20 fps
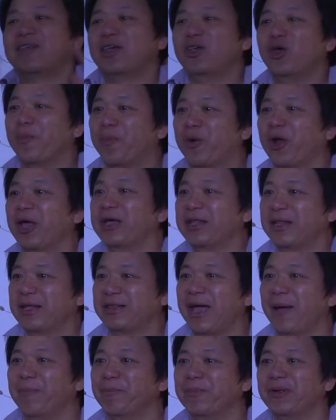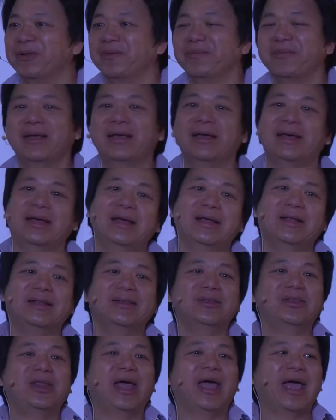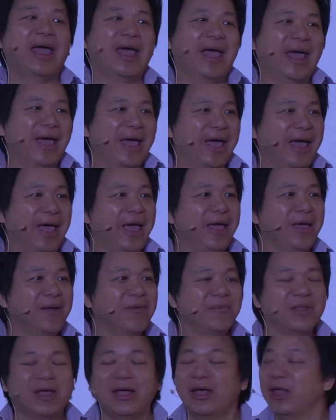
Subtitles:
say you're praying in the temple. They